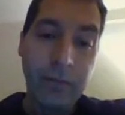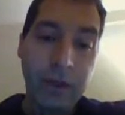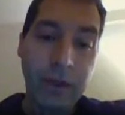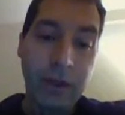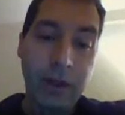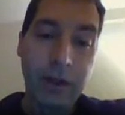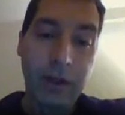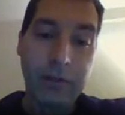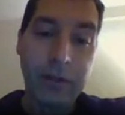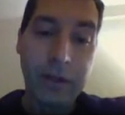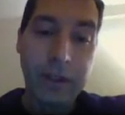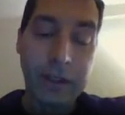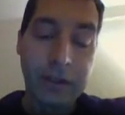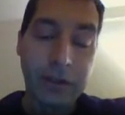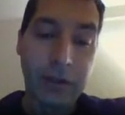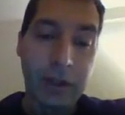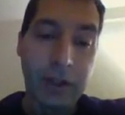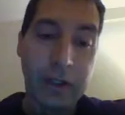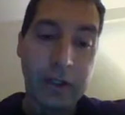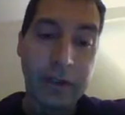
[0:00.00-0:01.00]
of
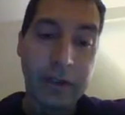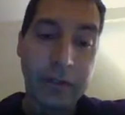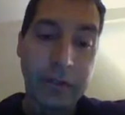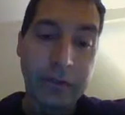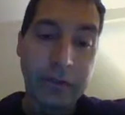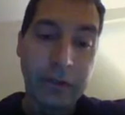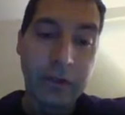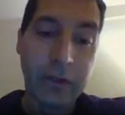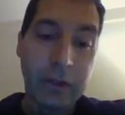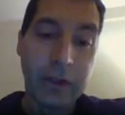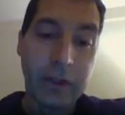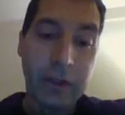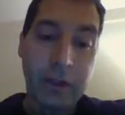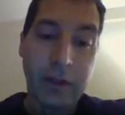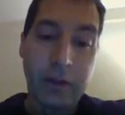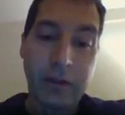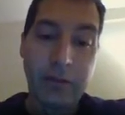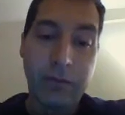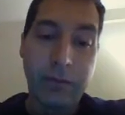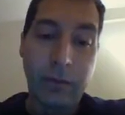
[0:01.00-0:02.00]
electrons
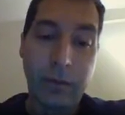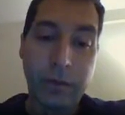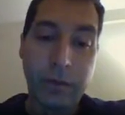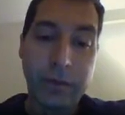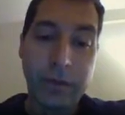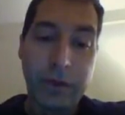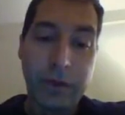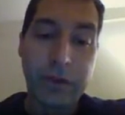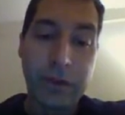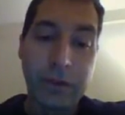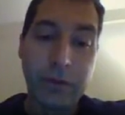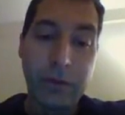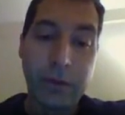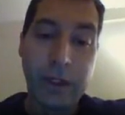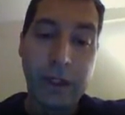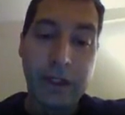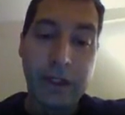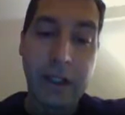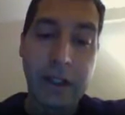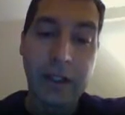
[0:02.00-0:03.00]
for the 2
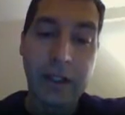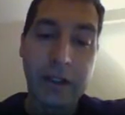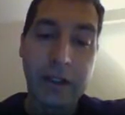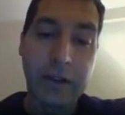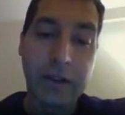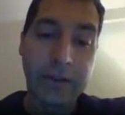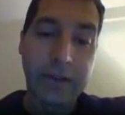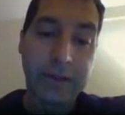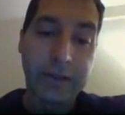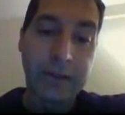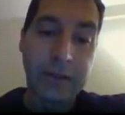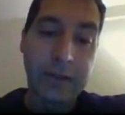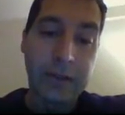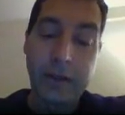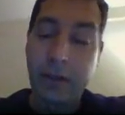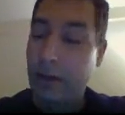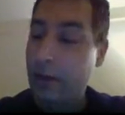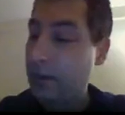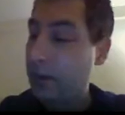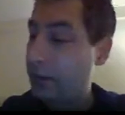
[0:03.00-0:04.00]
NAs
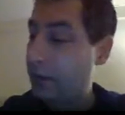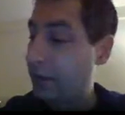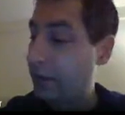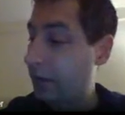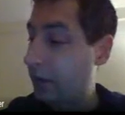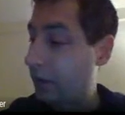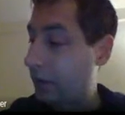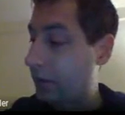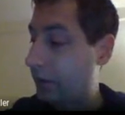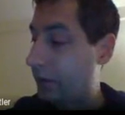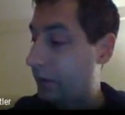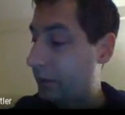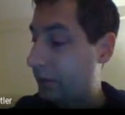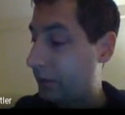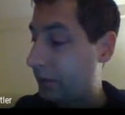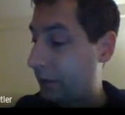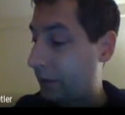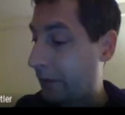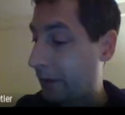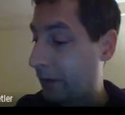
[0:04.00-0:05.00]
that are
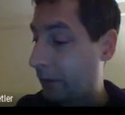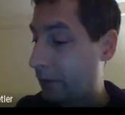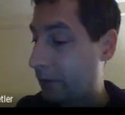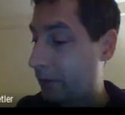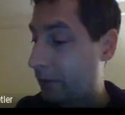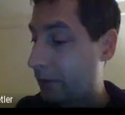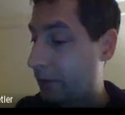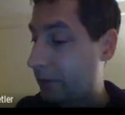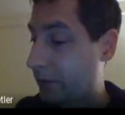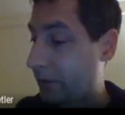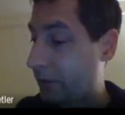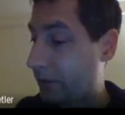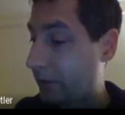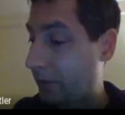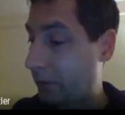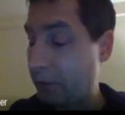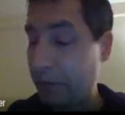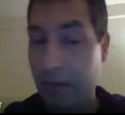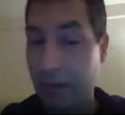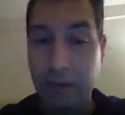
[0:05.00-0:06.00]
in our
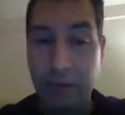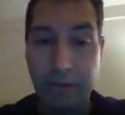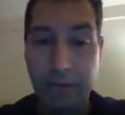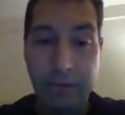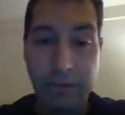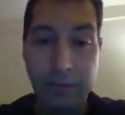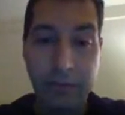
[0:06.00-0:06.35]
substance.